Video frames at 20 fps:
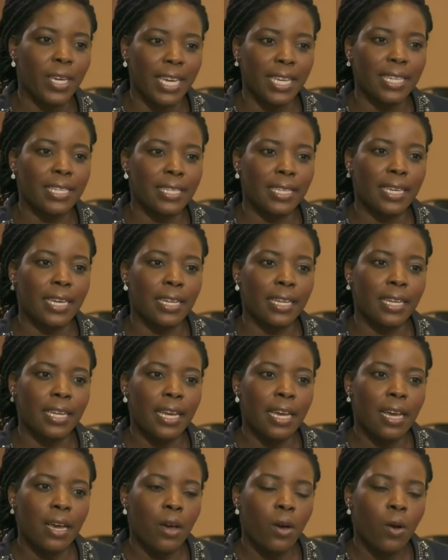looking skin.
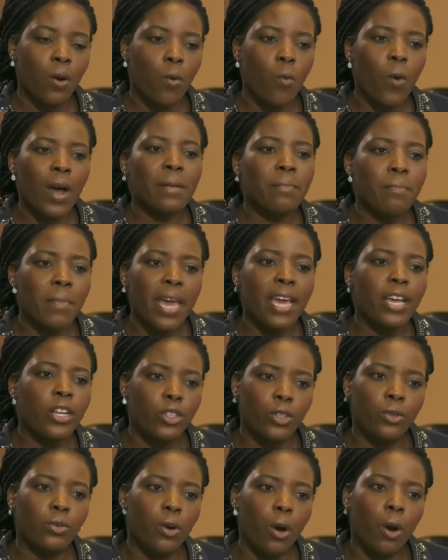What
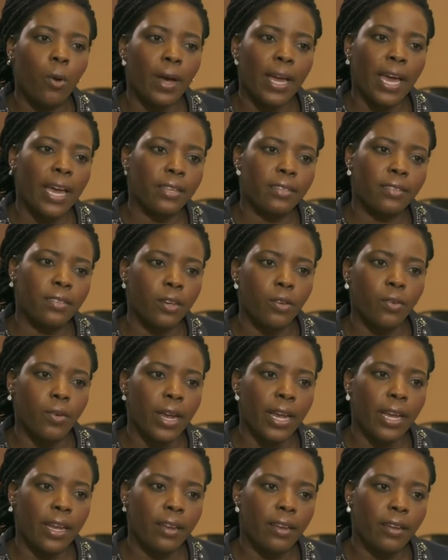made you go against the
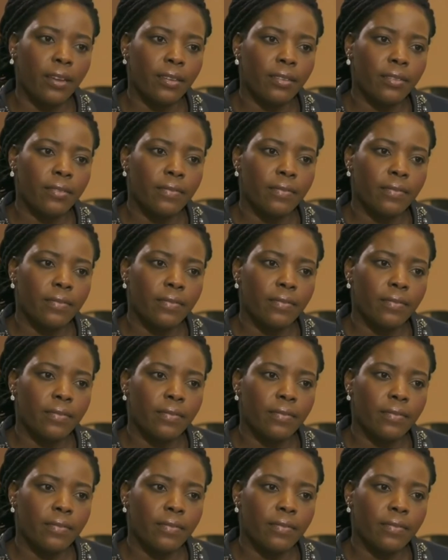grain?